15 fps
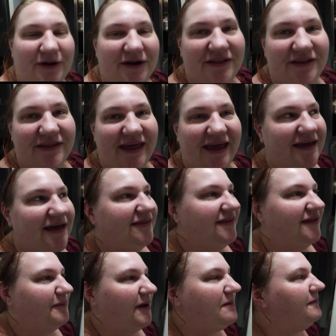one of the, like
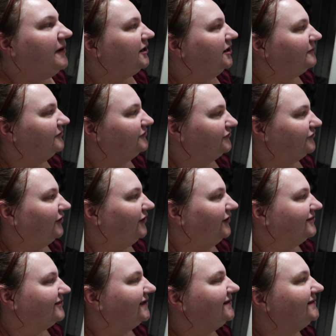the paint by numbers are
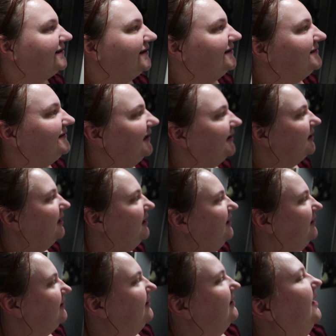all things that it's like
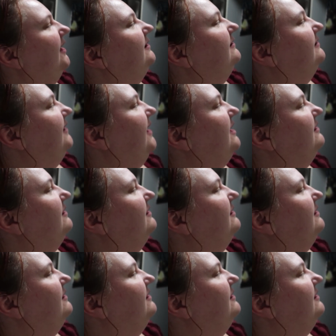you got to look